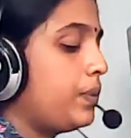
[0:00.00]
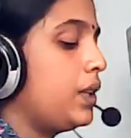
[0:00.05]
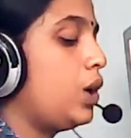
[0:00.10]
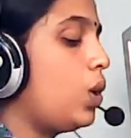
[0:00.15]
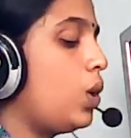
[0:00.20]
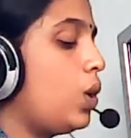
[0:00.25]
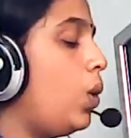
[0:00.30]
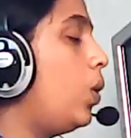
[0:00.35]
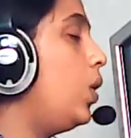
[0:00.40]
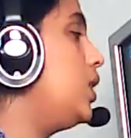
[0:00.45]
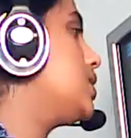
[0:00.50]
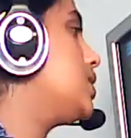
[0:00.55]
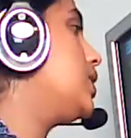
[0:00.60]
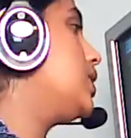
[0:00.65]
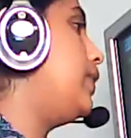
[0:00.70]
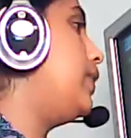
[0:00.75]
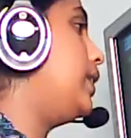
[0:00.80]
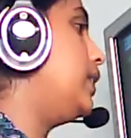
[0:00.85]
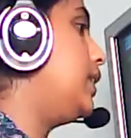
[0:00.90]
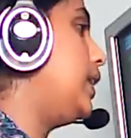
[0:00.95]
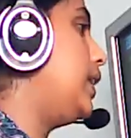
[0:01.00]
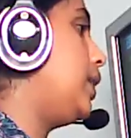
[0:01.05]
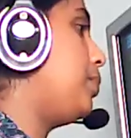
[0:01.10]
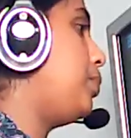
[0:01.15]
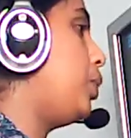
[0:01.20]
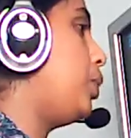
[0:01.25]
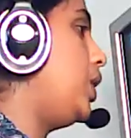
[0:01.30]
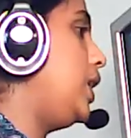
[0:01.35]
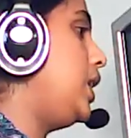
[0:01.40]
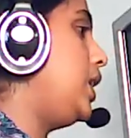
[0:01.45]
the role is given there,
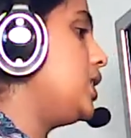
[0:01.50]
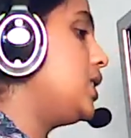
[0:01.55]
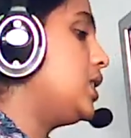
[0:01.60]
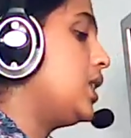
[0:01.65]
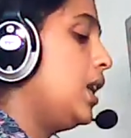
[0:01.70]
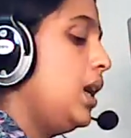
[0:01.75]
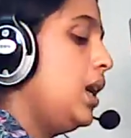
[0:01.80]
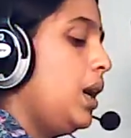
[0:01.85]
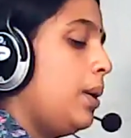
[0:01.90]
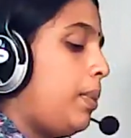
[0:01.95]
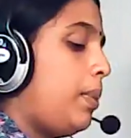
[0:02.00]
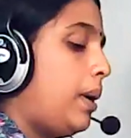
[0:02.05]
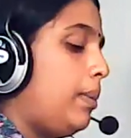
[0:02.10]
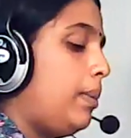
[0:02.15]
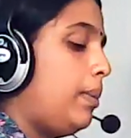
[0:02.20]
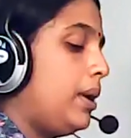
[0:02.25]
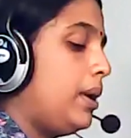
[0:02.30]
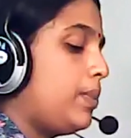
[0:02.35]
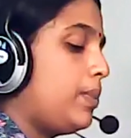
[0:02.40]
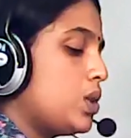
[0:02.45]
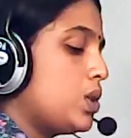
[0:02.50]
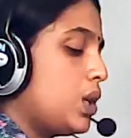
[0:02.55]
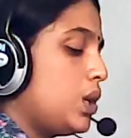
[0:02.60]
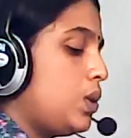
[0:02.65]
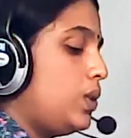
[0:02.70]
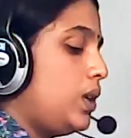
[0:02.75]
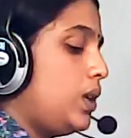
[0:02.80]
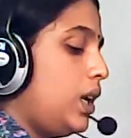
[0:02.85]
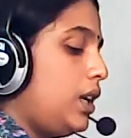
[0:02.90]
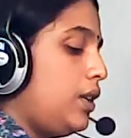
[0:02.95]
police, public
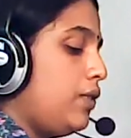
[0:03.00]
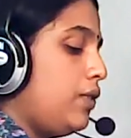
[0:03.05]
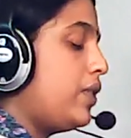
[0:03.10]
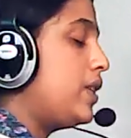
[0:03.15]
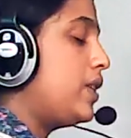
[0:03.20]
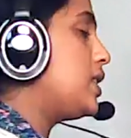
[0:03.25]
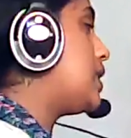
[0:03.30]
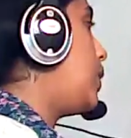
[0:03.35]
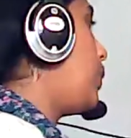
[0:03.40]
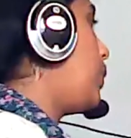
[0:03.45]
prosecutor, defense